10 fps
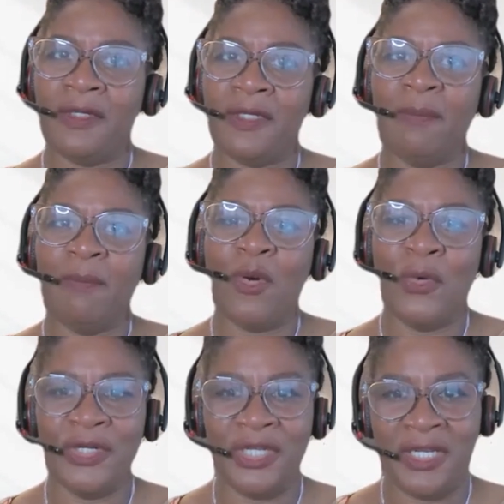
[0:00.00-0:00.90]

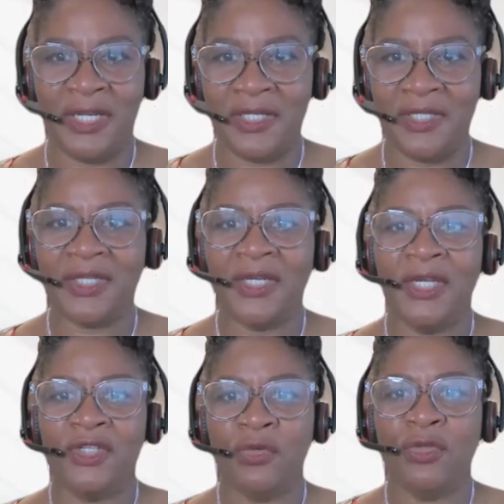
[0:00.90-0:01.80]
important it is
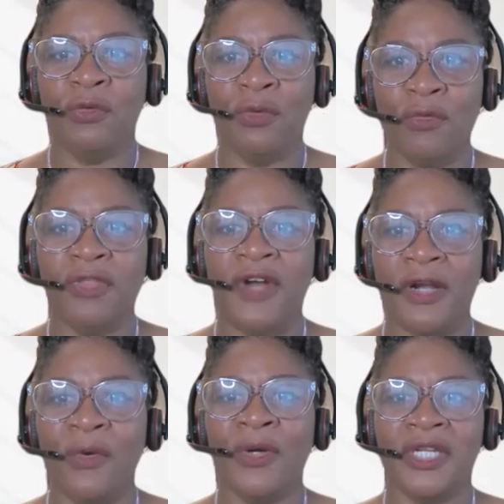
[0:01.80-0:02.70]
to the growth of
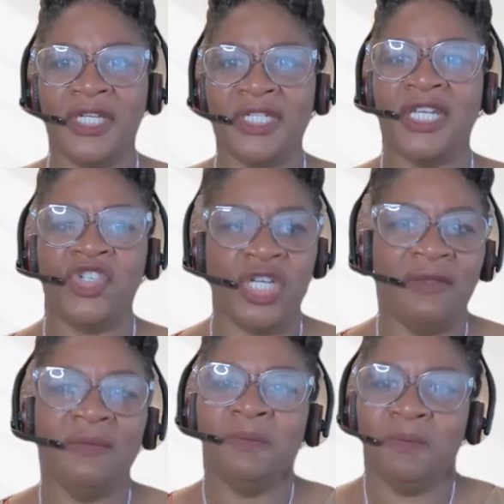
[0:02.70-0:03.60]
our organization.